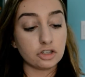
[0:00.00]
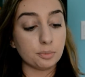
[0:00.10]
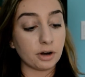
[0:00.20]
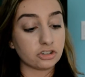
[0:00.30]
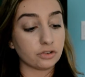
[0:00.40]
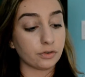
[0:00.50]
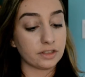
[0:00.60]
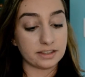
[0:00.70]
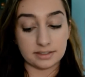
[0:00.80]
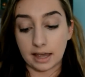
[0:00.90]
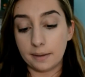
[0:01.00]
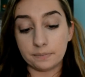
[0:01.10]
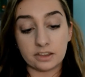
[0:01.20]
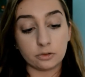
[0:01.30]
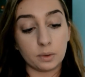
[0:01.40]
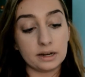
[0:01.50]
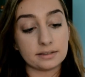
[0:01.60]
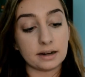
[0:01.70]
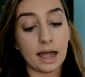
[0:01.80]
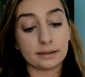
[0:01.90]
two brushes for this set, this one is
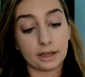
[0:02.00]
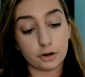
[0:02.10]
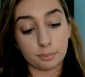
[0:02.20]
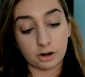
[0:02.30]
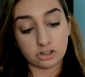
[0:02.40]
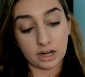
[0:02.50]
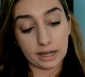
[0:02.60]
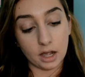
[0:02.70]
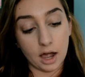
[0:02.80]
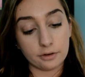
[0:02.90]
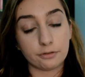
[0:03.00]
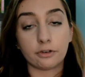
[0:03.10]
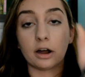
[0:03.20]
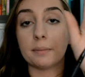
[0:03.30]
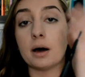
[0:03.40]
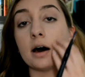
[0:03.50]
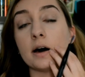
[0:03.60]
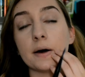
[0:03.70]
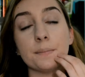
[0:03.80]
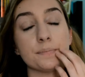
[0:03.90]
an eyeliner brush that I got from
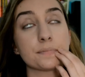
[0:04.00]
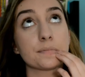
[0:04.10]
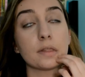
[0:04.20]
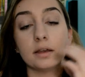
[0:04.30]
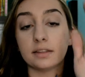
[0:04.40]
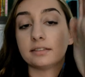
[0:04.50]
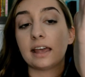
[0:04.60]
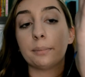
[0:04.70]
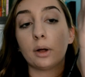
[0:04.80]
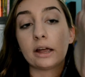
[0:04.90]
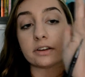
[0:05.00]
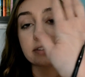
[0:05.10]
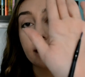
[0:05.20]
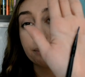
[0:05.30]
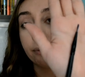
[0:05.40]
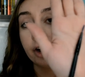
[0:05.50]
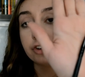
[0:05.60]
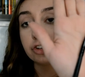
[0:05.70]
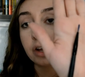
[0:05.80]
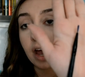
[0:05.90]
um, the Sable Hair Set
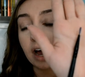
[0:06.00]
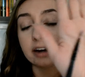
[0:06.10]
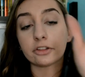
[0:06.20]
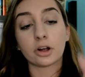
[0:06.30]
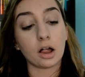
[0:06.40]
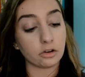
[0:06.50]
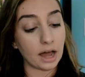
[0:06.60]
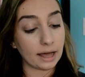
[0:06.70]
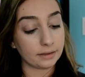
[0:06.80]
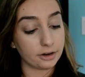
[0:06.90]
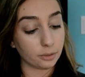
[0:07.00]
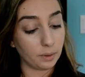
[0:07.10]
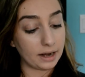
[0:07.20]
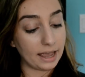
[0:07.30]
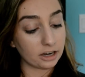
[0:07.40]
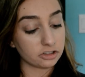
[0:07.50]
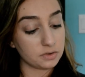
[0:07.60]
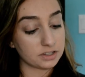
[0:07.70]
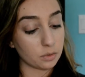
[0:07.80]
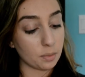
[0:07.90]
brush, another colored eyeliner one. I actually
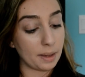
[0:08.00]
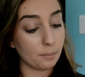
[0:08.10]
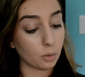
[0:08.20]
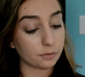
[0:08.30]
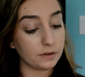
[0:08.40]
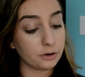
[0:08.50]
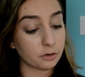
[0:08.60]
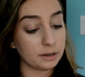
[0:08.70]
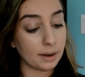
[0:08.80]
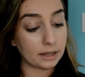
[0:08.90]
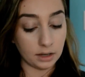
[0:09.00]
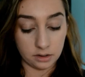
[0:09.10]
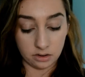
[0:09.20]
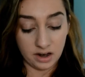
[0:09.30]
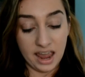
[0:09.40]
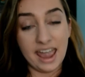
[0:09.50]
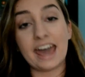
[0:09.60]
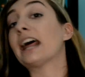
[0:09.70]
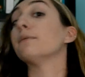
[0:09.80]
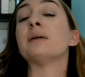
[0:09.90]
use it with my Morphe cream eyeliner,
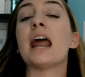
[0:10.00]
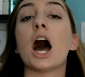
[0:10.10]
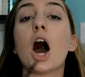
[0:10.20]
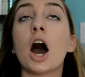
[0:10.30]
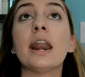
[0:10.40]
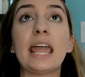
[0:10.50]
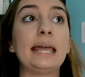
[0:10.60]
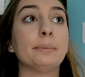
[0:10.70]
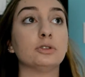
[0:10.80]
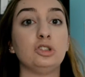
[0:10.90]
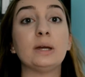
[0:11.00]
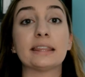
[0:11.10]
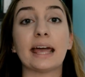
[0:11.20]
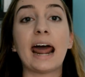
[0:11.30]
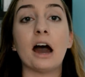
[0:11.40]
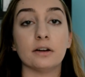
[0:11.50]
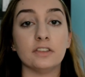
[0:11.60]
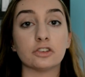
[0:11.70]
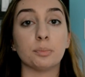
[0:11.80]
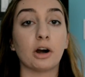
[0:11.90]
and I've been unable to get that out of
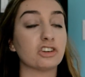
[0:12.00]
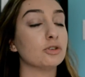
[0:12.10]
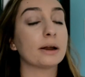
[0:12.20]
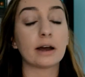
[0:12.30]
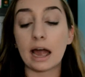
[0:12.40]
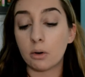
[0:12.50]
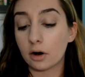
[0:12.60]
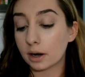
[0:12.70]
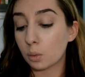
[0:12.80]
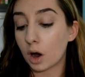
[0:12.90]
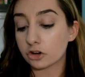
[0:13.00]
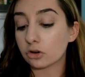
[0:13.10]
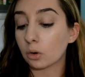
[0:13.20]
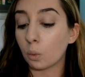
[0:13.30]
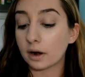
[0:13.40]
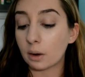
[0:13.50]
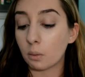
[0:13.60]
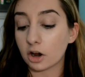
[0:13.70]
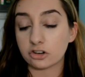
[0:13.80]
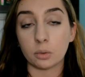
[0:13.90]
this brush, no matter how hard I wash it or what I
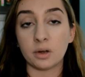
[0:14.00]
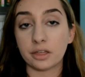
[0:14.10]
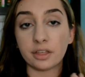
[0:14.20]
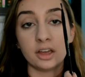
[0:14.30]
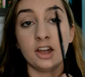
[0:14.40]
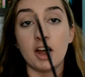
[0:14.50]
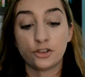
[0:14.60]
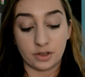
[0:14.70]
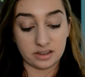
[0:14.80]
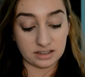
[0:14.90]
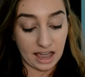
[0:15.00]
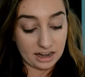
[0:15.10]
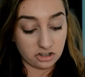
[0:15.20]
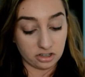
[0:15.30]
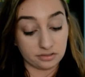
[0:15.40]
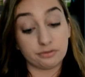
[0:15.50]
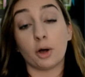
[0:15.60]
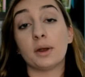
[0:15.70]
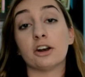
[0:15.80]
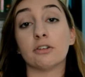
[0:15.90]
wash it with. So this is kind of just
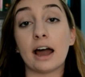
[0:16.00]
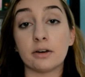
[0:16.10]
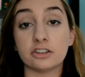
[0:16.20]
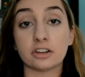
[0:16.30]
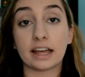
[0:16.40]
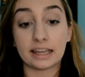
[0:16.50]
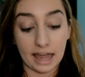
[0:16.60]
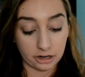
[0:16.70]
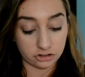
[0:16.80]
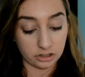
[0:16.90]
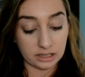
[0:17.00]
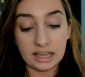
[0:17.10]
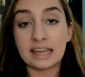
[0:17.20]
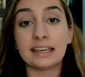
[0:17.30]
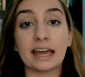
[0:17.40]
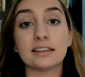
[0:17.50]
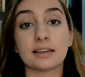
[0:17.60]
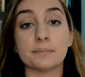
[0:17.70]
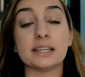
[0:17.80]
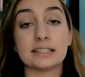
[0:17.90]
floating around until I can actually get
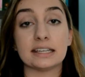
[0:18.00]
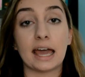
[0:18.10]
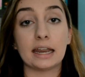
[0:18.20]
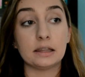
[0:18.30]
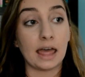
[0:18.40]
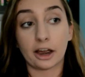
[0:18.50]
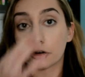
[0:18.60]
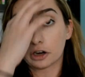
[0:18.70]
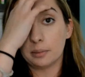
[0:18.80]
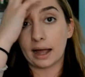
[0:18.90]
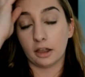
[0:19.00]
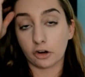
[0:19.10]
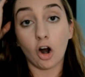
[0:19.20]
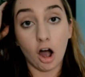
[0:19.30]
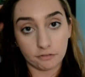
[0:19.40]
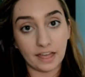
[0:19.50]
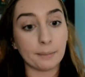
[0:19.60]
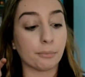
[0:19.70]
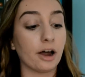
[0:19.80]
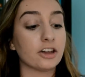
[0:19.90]
something to get that cream eyeliner off that
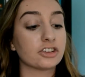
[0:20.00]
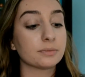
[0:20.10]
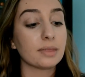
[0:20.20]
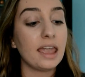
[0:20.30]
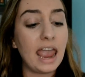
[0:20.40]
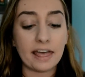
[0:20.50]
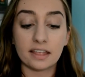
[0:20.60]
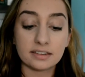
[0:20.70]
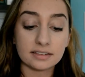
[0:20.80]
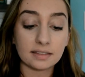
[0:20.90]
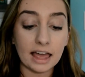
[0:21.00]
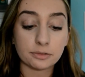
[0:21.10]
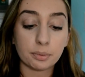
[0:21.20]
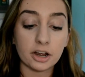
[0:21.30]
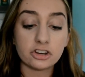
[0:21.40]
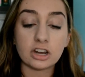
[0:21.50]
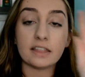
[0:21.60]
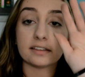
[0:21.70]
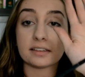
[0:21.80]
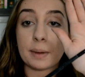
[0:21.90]
brush. And then this is the last brush, and
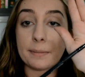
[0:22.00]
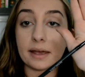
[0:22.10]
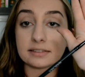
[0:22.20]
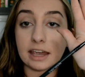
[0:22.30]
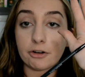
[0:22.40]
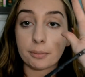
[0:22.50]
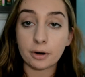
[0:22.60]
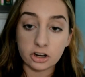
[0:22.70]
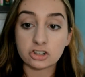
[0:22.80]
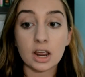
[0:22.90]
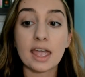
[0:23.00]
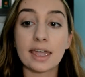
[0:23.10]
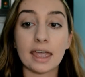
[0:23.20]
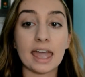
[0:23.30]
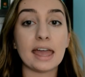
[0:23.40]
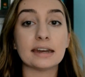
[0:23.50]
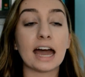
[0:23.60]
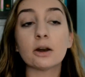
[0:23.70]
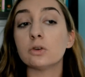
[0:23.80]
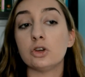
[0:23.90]
this is my mascara brush. And I
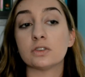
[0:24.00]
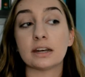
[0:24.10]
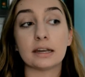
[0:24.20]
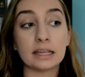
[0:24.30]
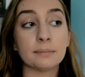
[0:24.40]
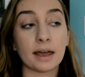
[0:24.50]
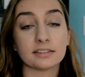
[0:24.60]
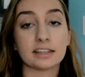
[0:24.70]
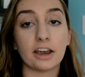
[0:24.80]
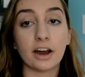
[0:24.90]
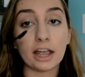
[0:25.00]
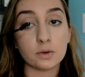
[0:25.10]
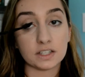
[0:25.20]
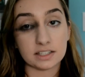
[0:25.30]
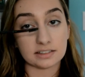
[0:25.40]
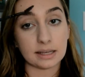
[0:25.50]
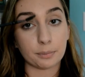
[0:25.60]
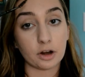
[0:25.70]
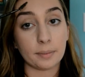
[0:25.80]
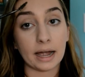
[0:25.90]
don't use it in mascara, I use it to
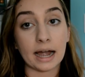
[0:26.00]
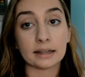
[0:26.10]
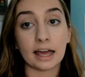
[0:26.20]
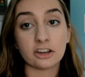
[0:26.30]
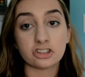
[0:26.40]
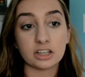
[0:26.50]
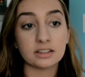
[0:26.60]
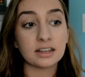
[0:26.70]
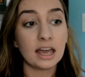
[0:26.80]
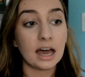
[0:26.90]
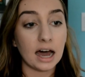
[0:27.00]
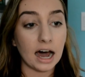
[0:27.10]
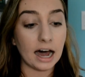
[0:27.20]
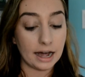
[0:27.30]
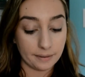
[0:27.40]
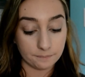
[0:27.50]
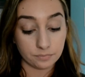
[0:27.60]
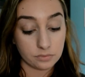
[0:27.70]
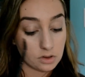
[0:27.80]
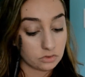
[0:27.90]
separate my eyelashes. Um,
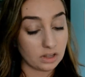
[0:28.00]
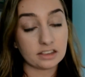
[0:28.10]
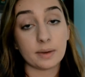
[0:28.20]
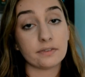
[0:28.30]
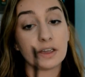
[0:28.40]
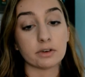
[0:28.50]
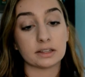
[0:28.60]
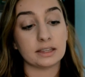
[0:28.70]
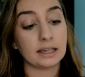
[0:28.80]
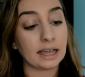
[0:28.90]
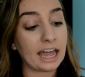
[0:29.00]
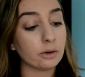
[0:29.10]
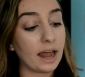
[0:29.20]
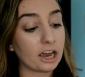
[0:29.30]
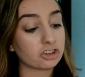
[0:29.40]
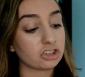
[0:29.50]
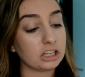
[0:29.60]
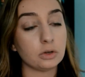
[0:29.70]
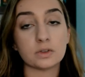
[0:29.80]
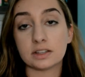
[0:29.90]
so that's my favorite thing. I don't actually
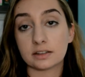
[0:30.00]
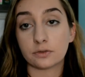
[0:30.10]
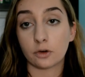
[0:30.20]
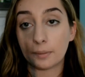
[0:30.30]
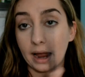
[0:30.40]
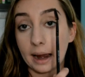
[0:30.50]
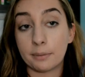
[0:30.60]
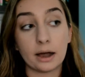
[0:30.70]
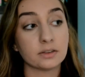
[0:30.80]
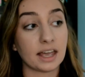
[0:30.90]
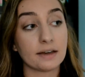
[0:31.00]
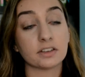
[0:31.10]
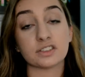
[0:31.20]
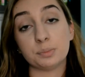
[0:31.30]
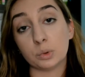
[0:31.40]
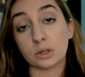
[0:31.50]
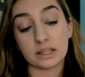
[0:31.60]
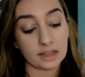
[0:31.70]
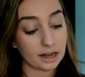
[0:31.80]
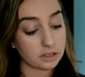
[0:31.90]
use this for my eyebrows. I have a spoolie
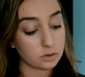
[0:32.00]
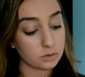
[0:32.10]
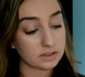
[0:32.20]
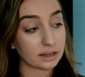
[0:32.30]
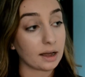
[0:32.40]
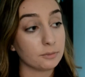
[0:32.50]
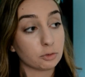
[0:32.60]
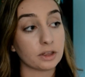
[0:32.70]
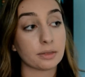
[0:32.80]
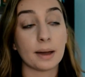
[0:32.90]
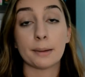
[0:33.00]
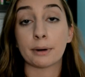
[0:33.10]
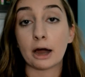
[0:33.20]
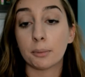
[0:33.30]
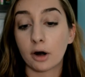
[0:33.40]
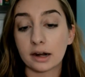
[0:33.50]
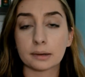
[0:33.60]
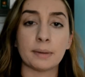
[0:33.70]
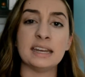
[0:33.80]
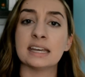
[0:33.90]
that I use that comes with my brow product,
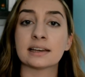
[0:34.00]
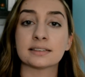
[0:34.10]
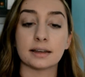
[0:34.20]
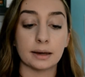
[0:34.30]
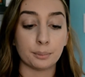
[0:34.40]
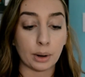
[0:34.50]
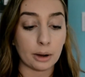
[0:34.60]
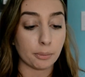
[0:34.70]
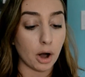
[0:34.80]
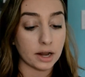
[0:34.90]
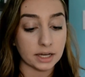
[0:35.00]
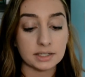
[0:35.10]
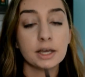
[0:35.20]
my NYX uh, brow product.